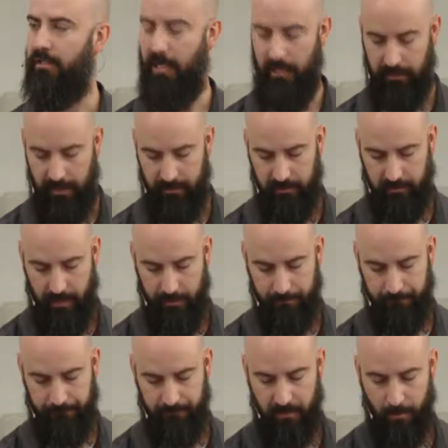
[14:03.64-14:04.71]
dating landscape.
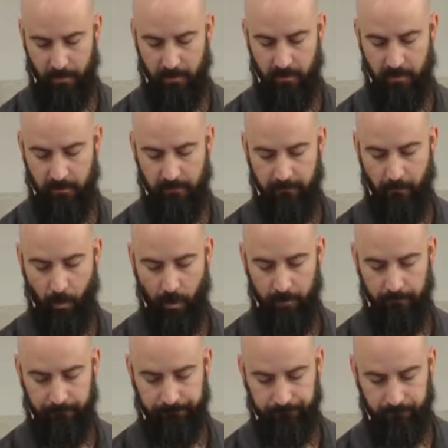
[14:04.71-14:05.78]
Number four.
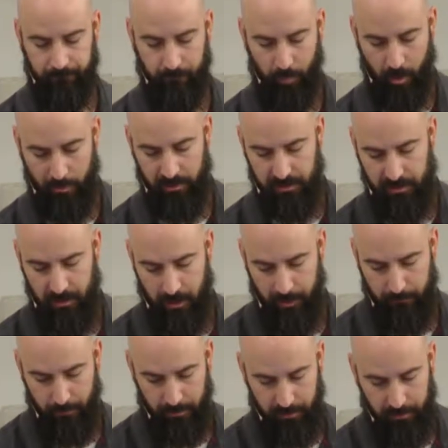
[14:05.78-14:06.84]
We're almost
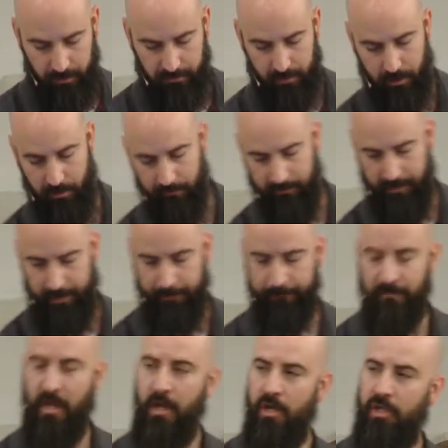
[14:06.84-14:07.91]
done with the survey.
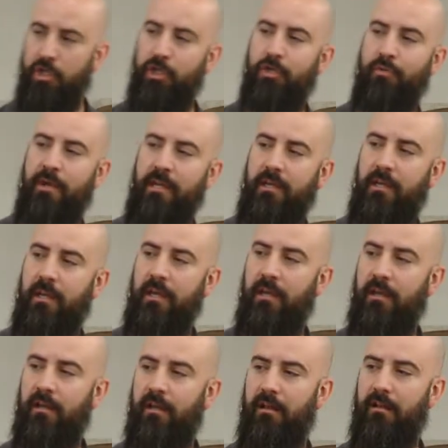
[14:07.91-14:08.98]

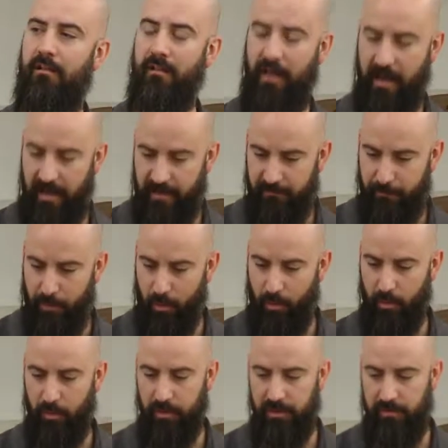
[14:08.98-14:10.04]
Shrinking live
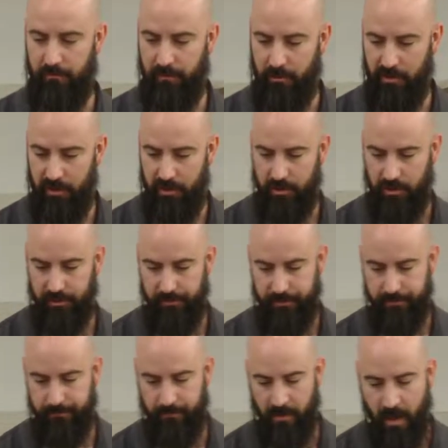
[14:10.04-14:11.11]
pools for
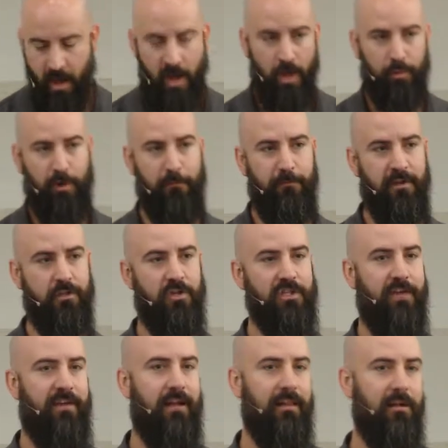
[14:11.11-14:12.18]
Christians. Three features
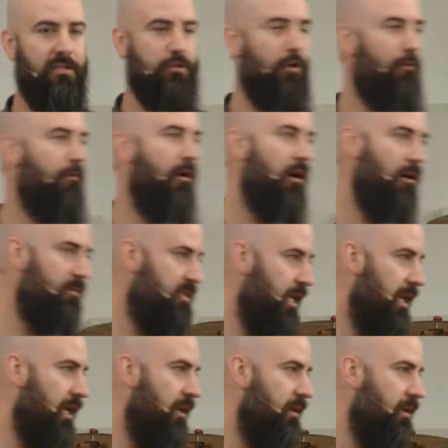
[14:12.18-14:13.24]
I've outlined so far
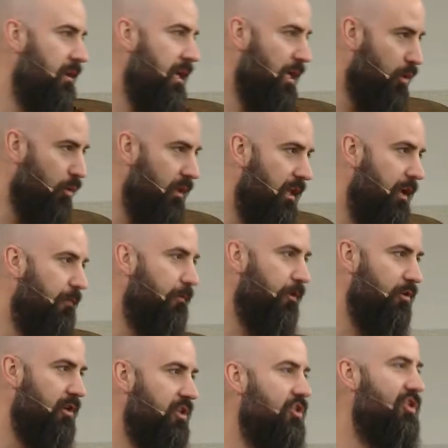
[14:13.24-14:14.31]
obtain equally for
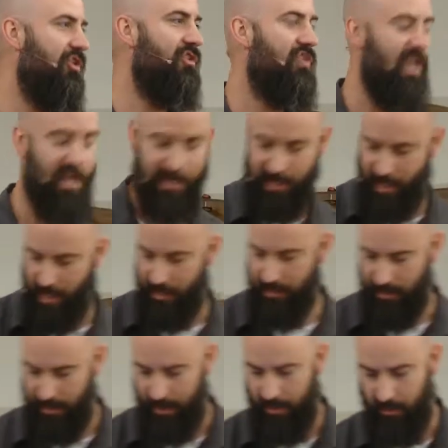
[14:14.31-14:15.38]
Christians and not
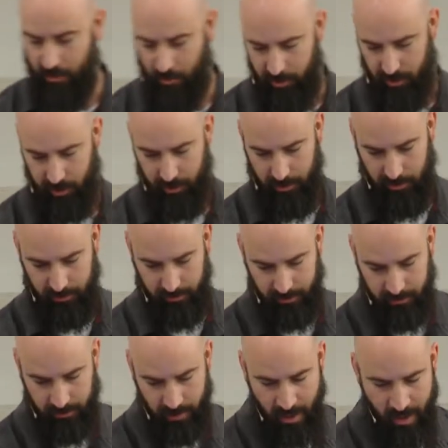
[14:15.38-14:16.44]
yet
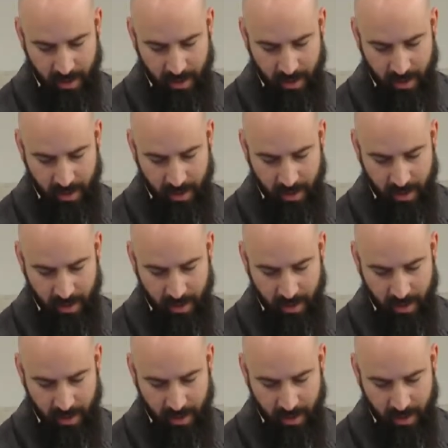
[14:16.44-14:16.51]
Christians.